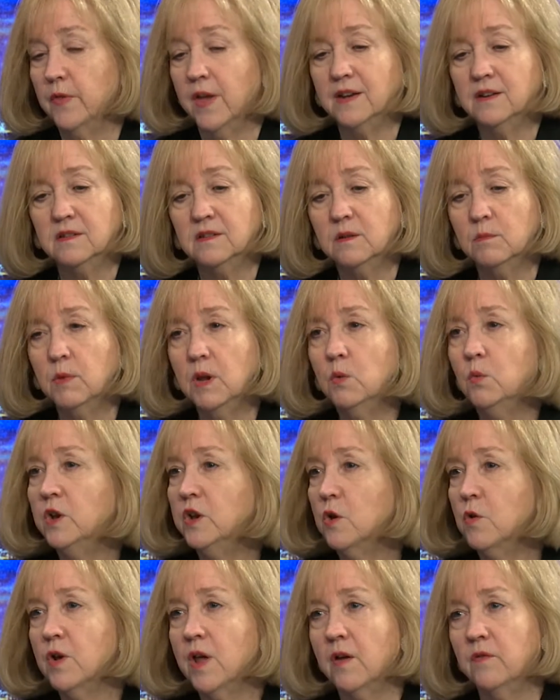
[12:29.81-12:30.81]
That doesn't mean we
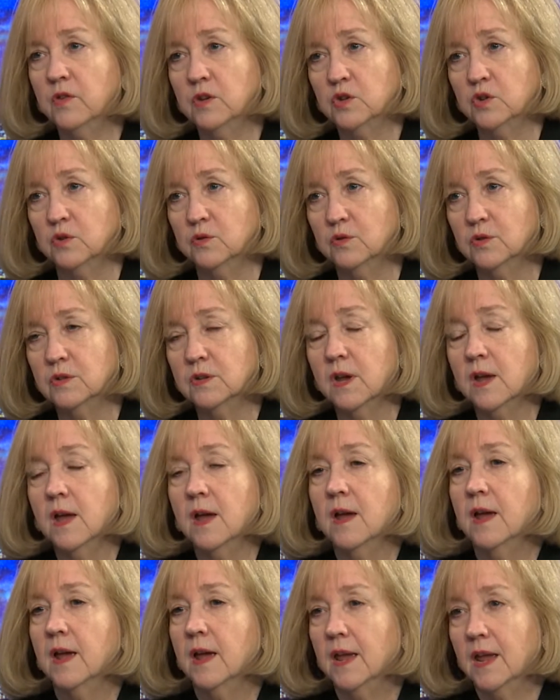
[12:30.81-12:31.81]
don't have issues
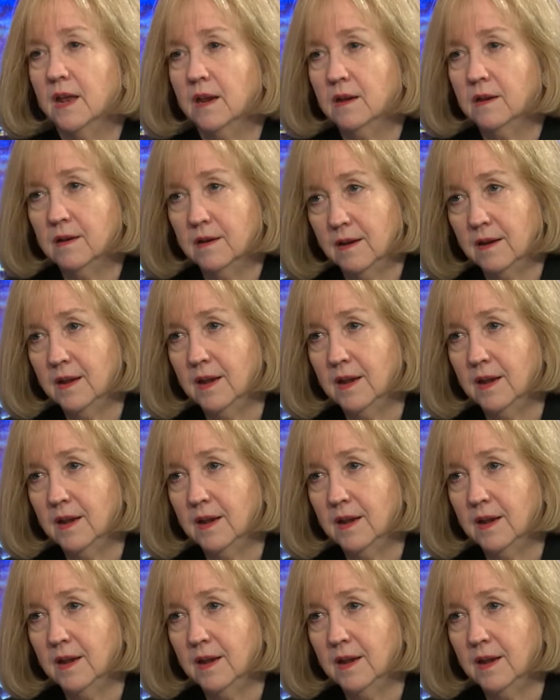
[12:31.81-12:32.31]
in,